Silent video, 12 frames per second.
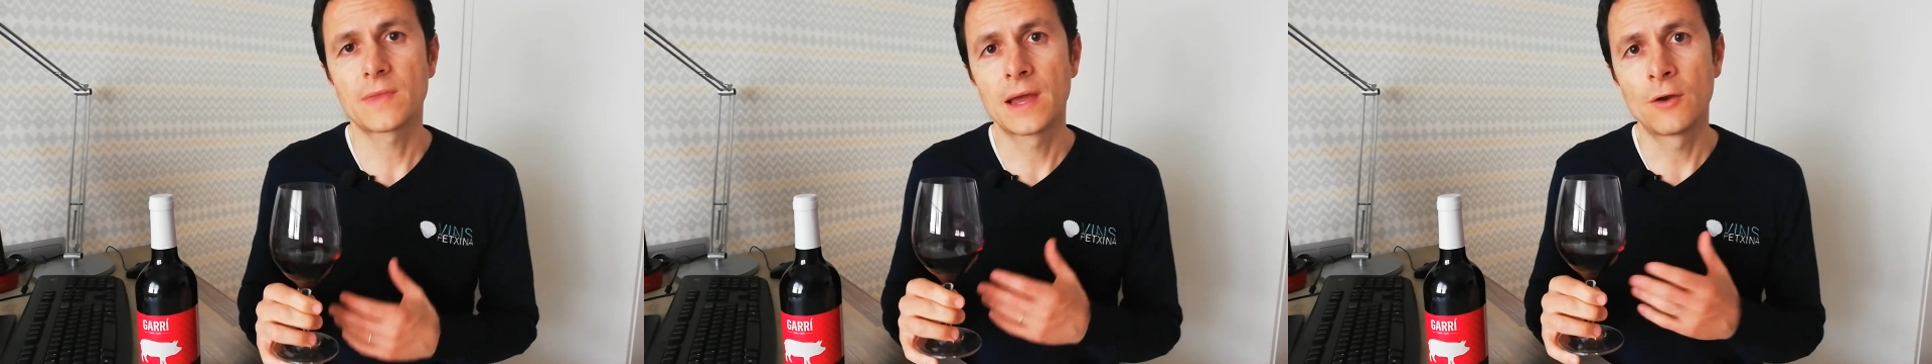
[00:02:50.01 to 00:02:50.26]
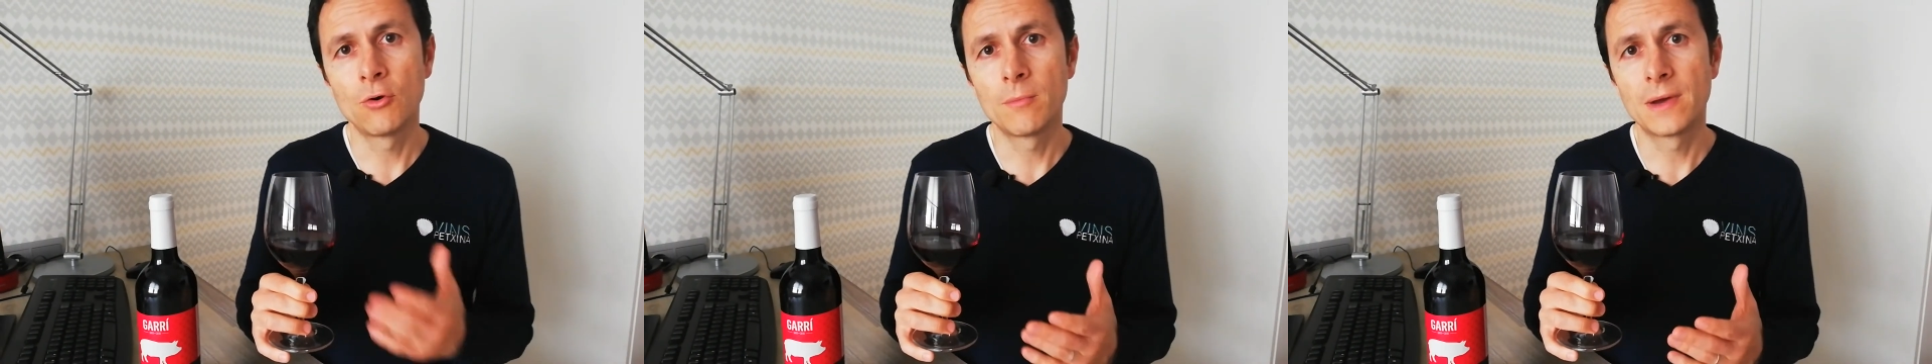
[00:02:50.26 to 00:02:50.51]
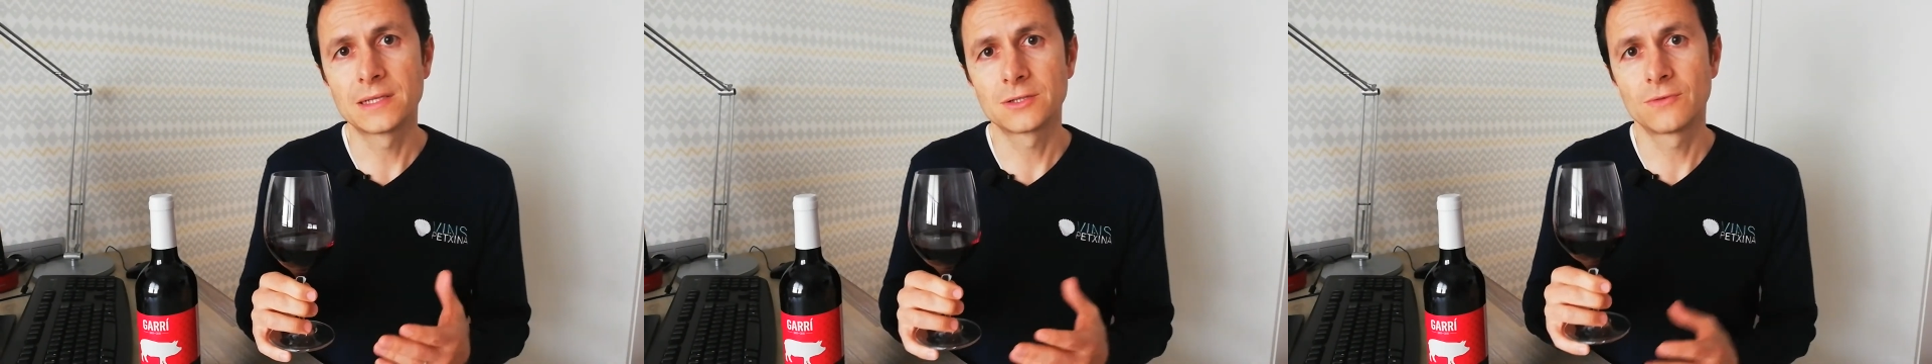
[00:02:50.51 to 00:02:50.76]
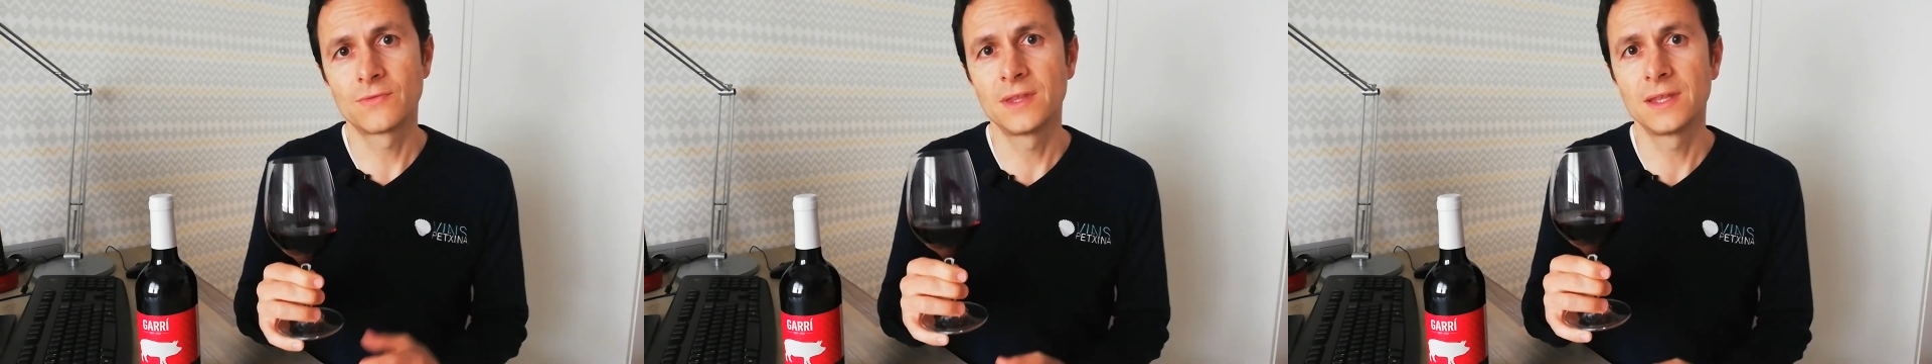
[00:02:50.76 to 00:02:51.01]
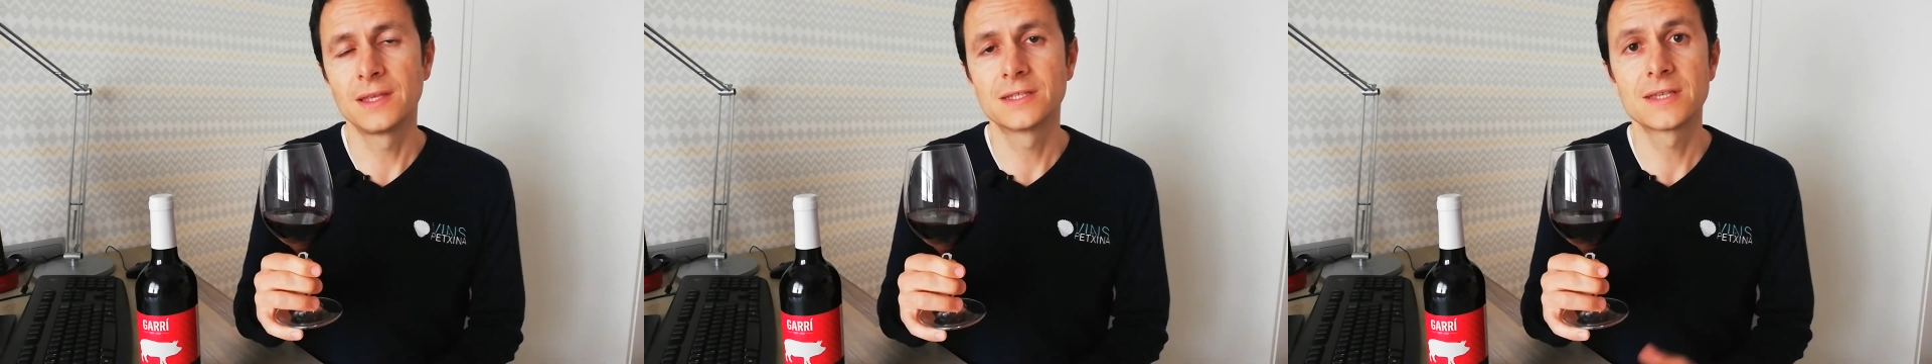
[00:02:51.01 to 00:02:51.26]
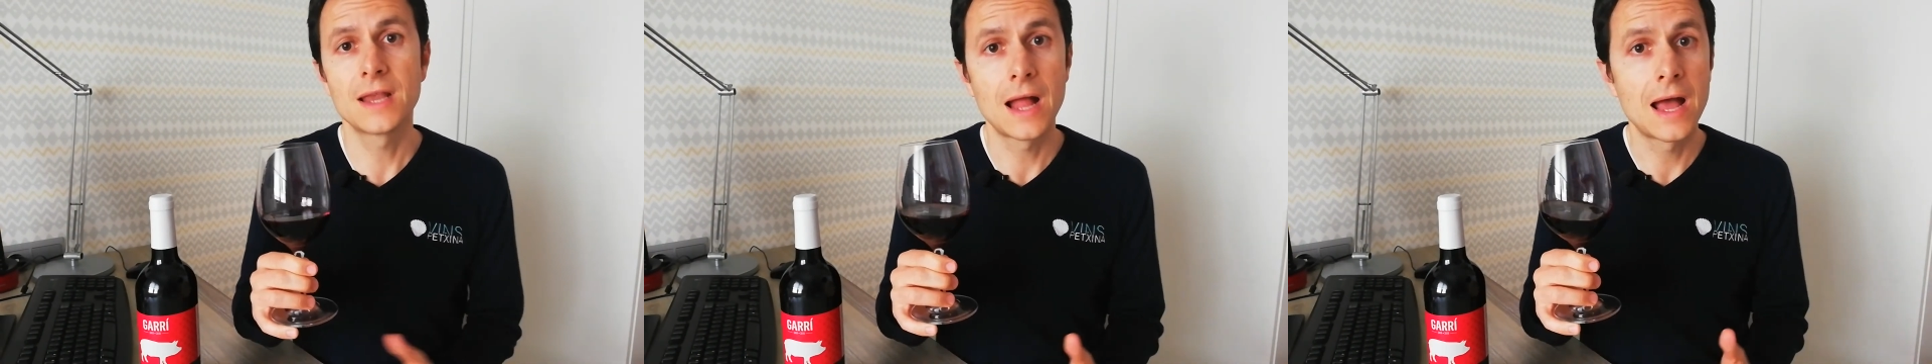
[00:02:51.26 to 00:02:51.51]
aromas of the
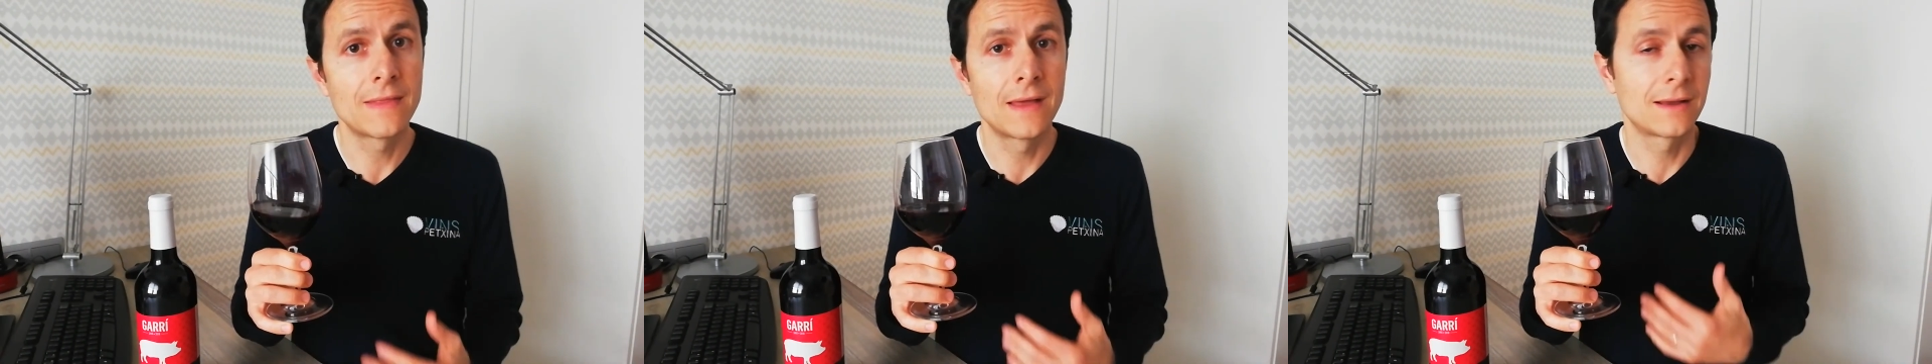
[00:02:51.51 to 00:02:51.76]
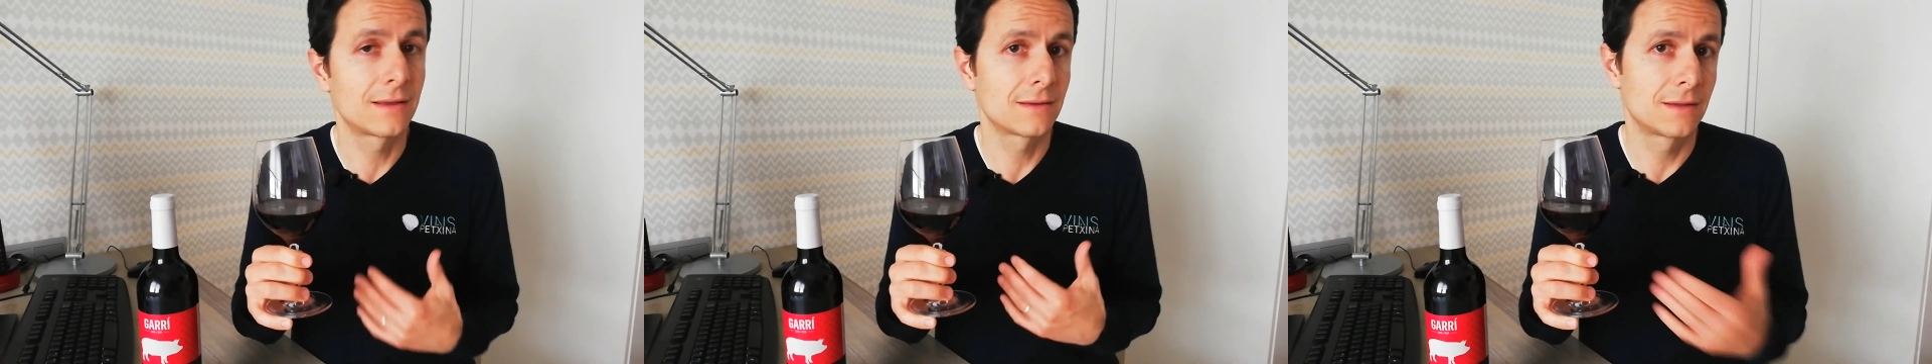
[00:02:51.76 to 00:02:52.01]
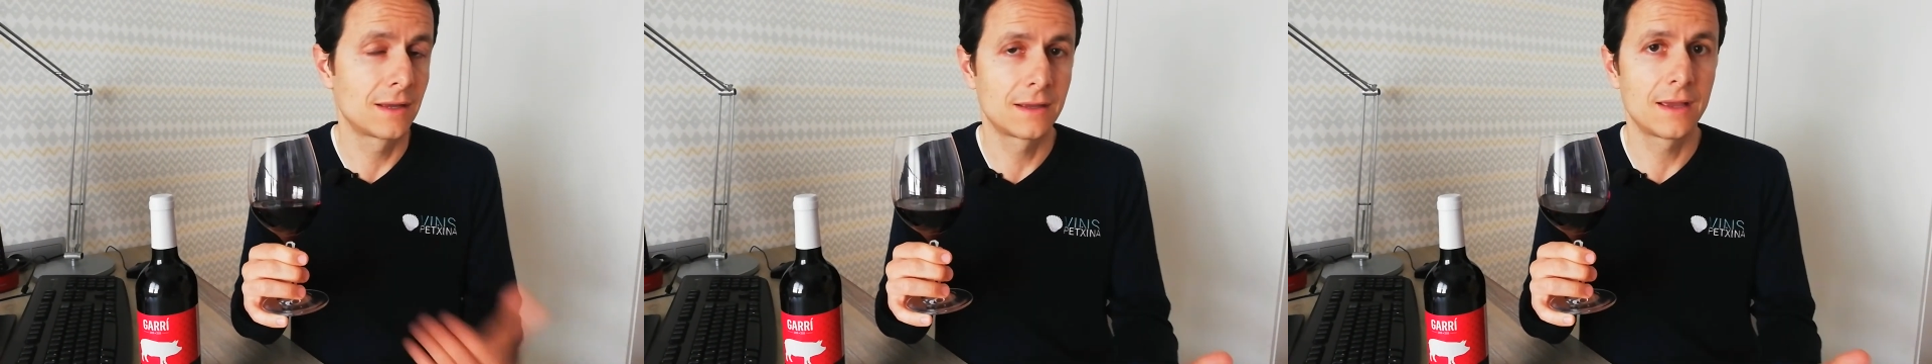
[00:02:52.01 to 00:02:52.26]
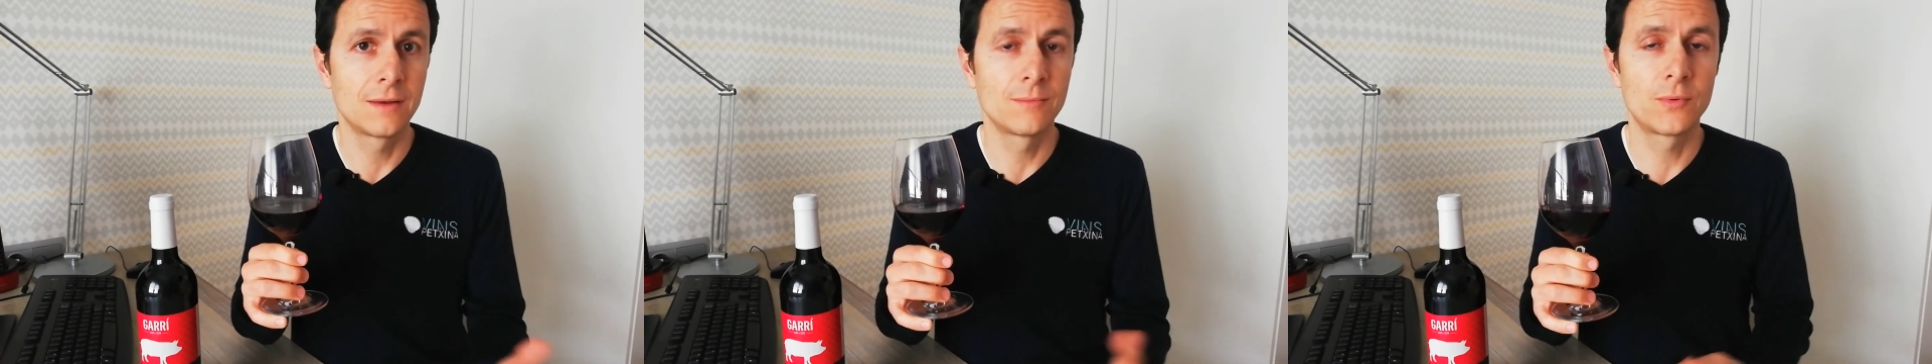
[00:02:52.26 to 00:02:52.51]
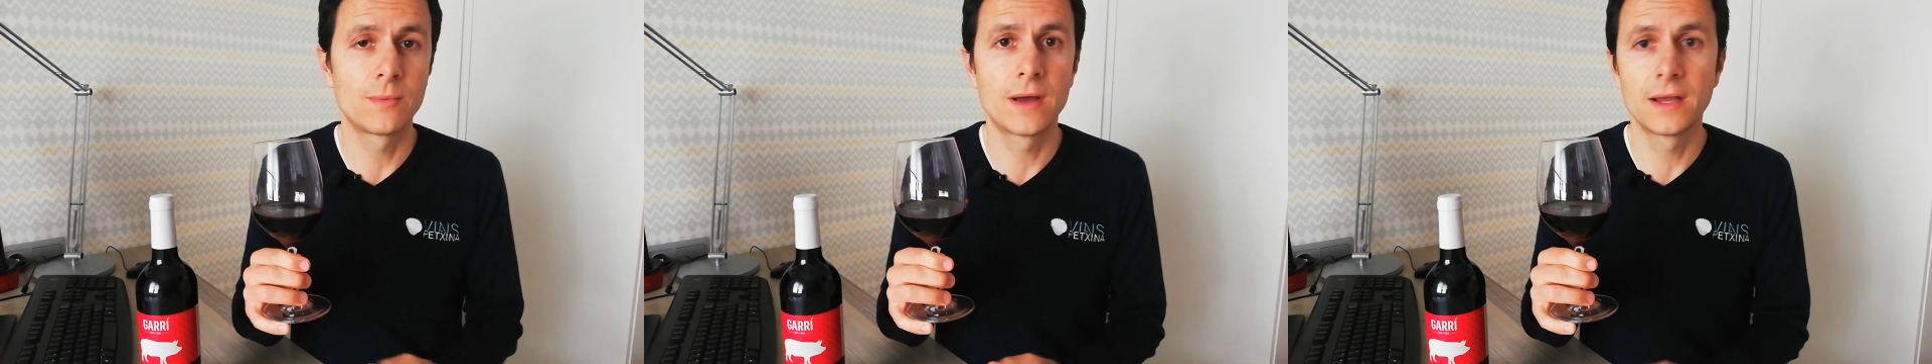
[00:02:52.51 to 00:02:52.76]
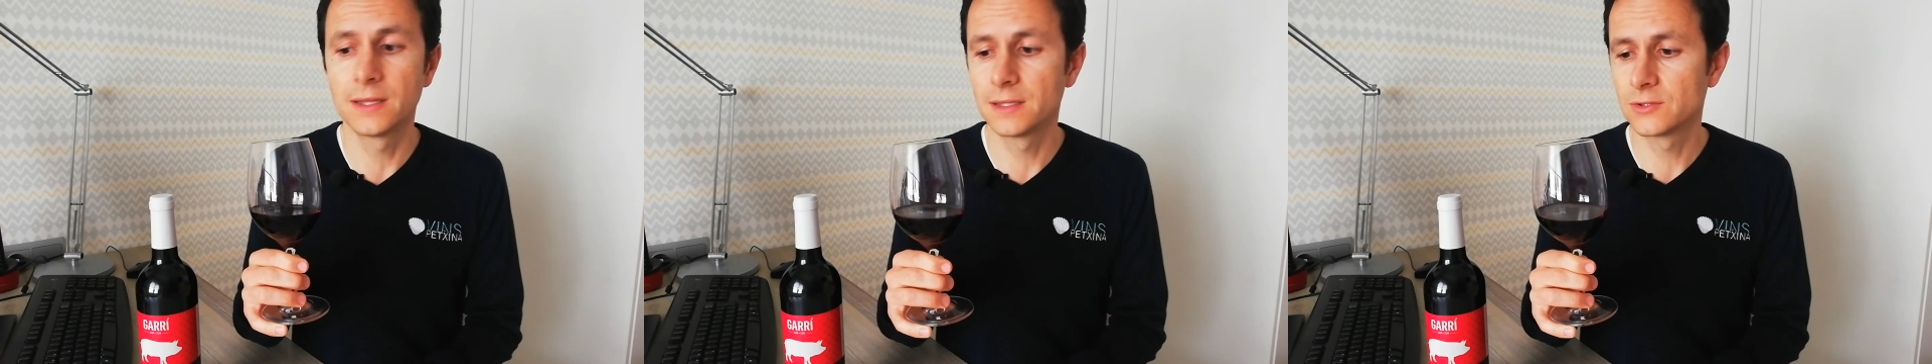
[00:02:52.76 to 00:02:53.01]
Syrah that can
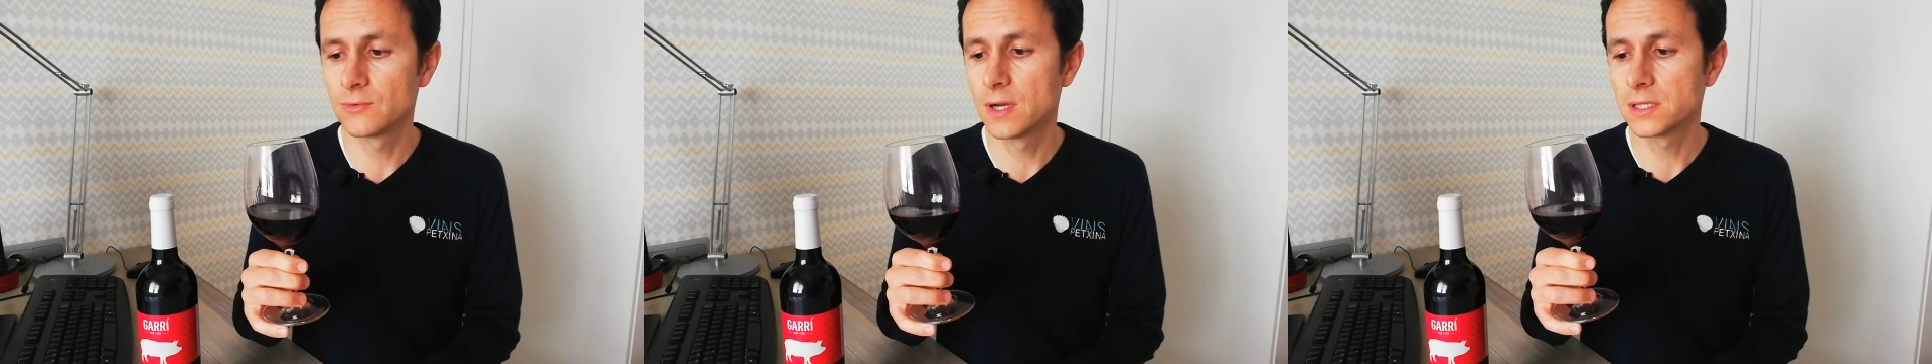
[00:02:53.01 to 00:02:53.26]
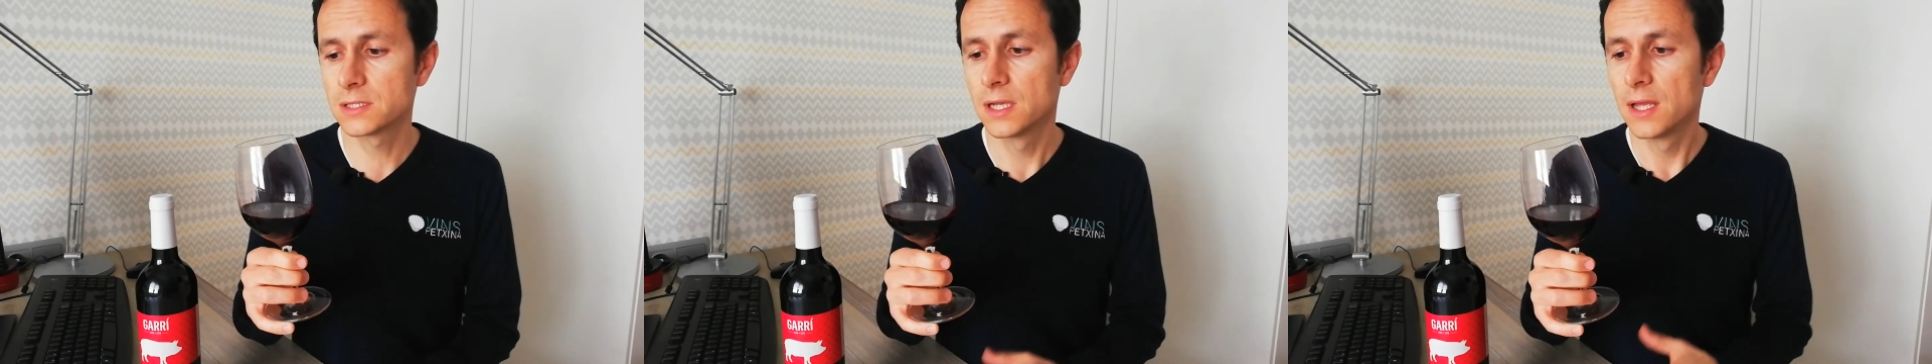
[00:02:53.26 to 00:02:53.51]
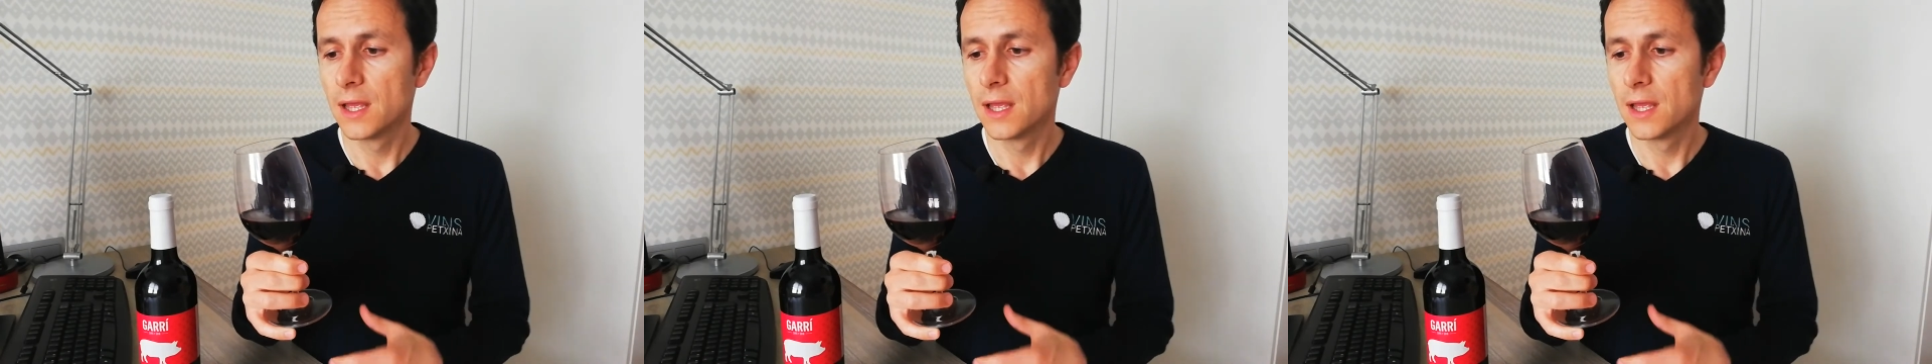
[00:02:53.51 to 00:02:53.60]
provide it to us,